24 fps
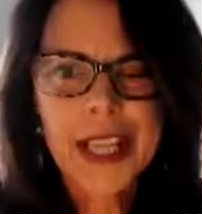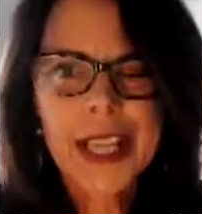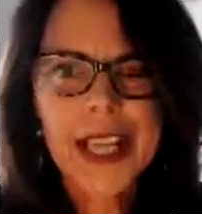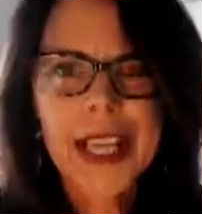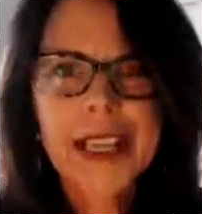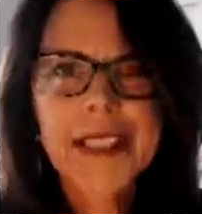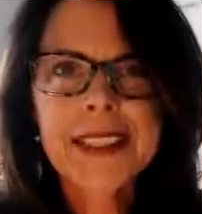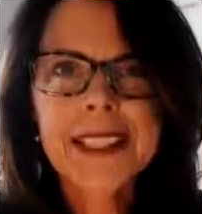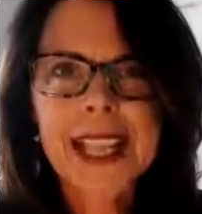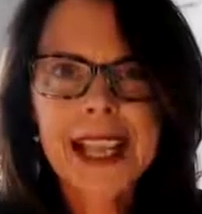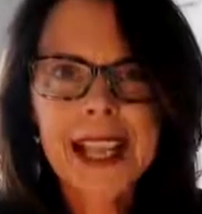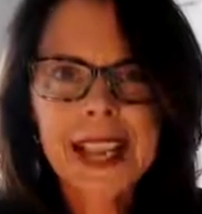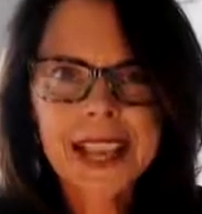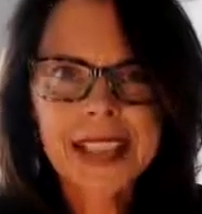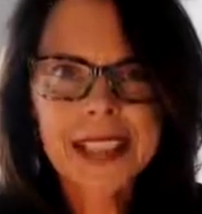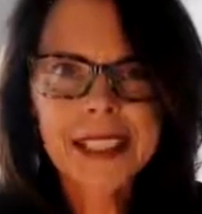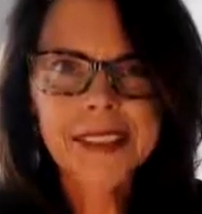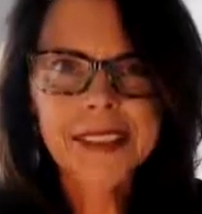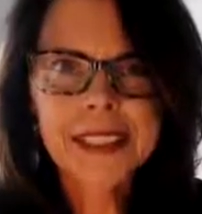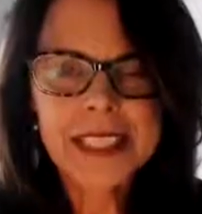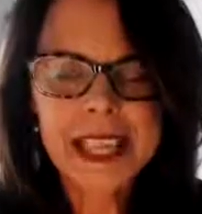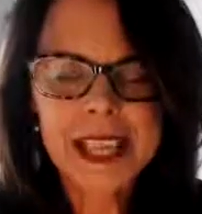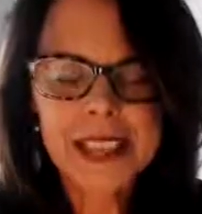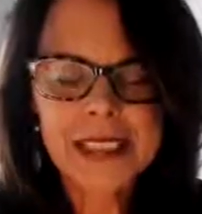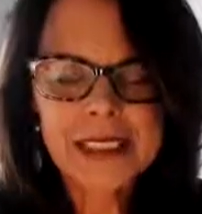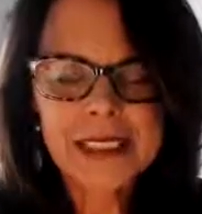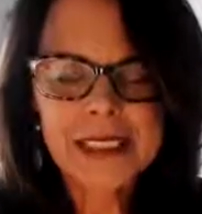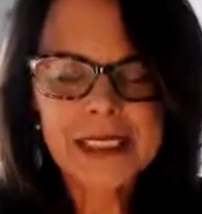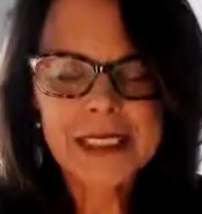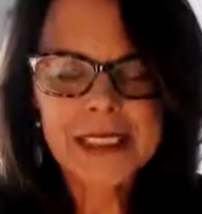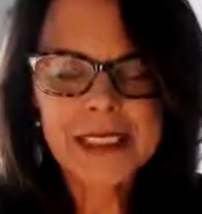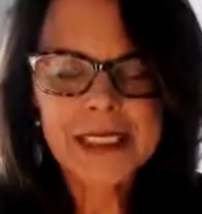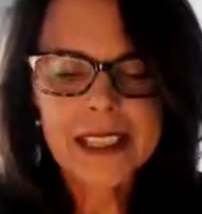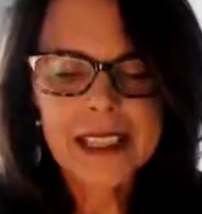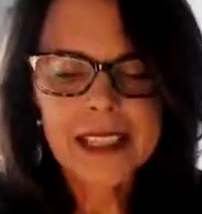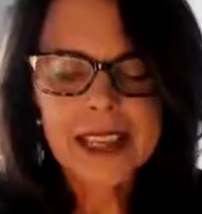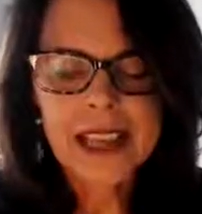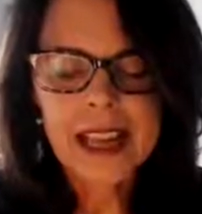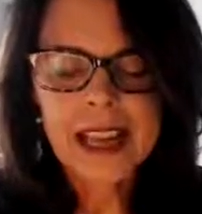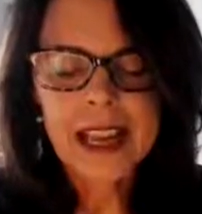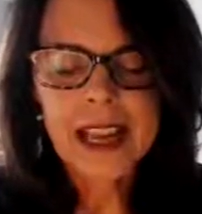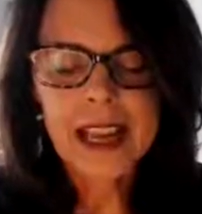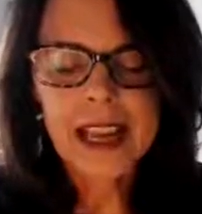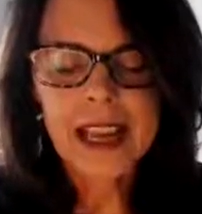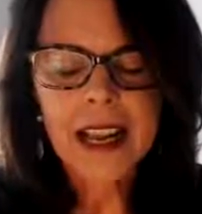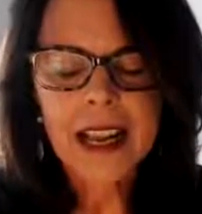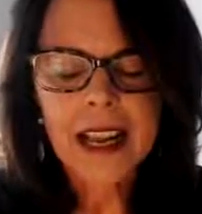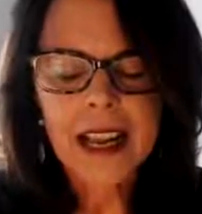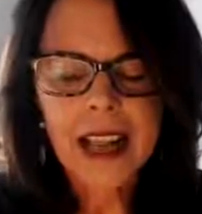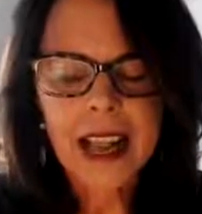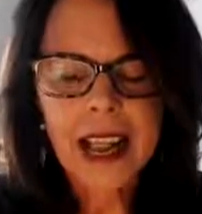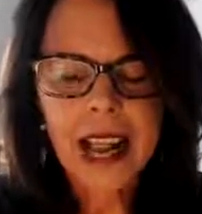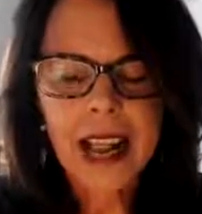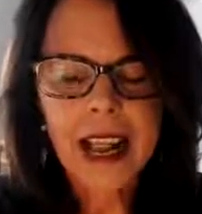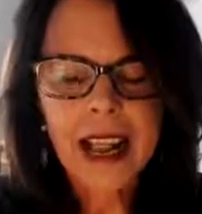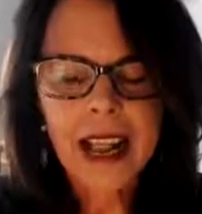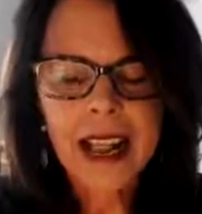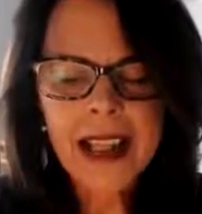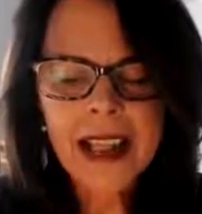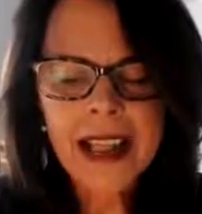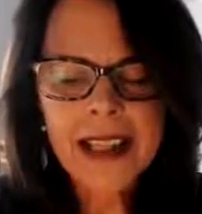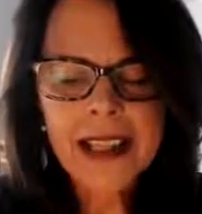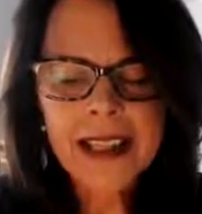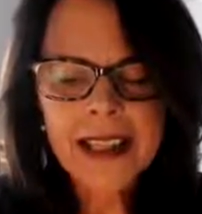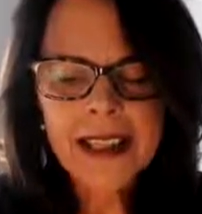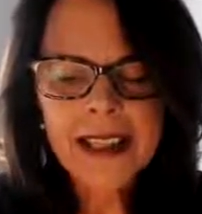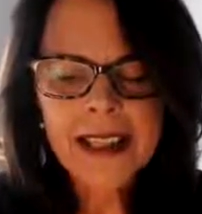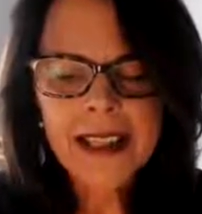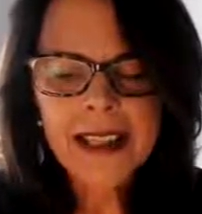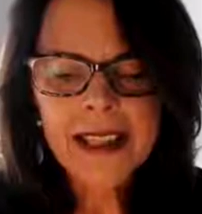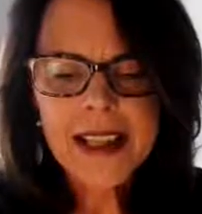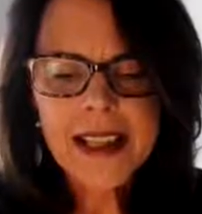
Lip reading: that I have done. I